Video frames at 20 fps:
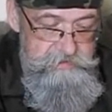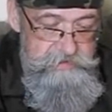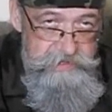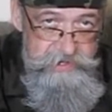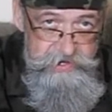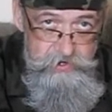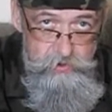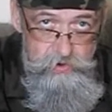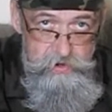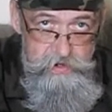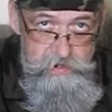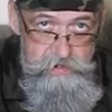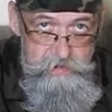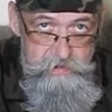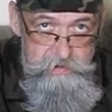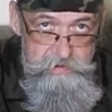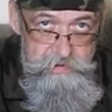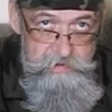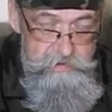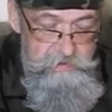cure,
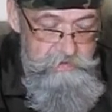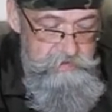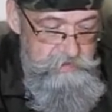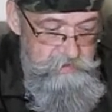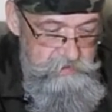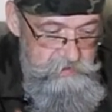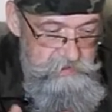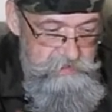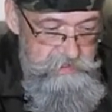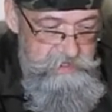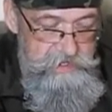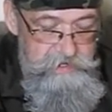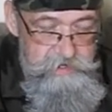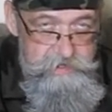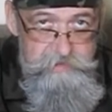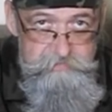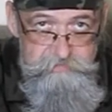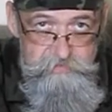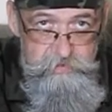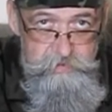getting
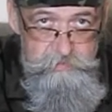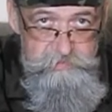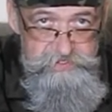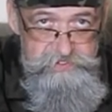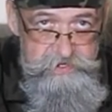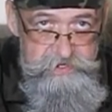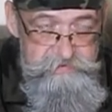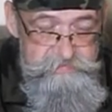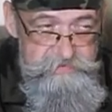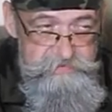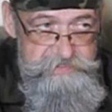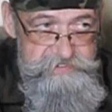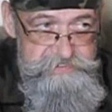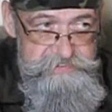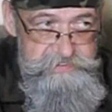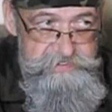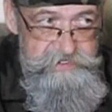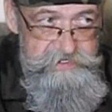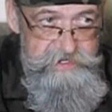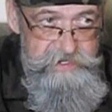the firm
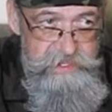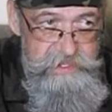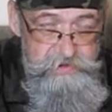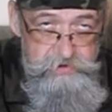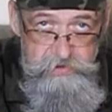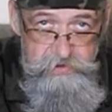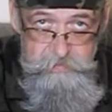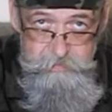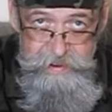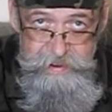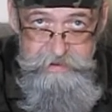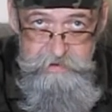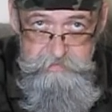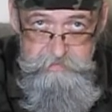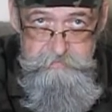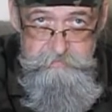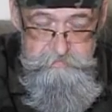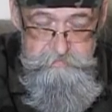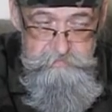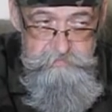surface, and you could make
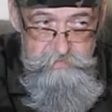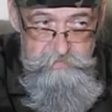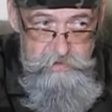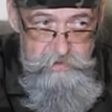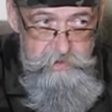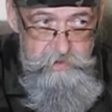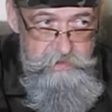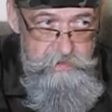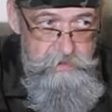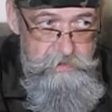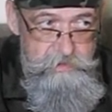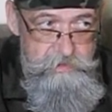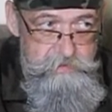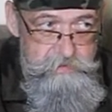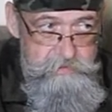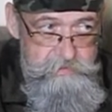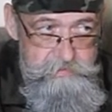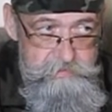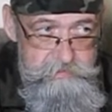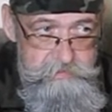
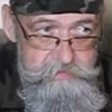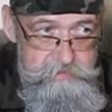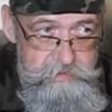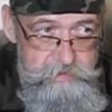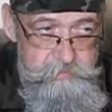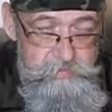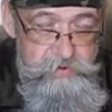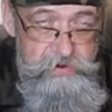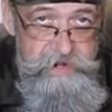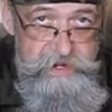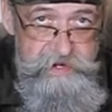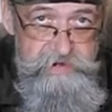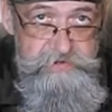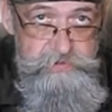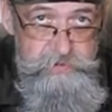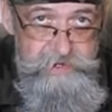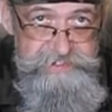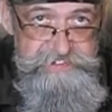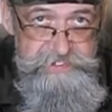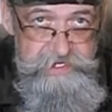a pretty
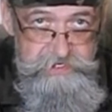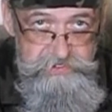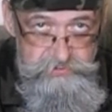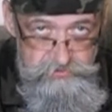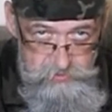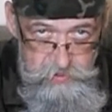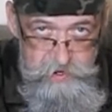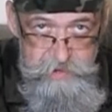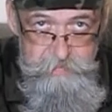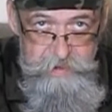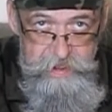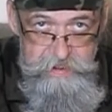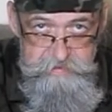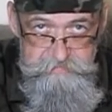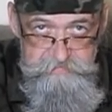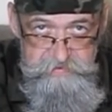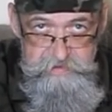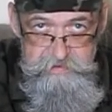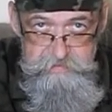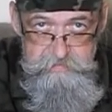interesting drum out
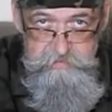of a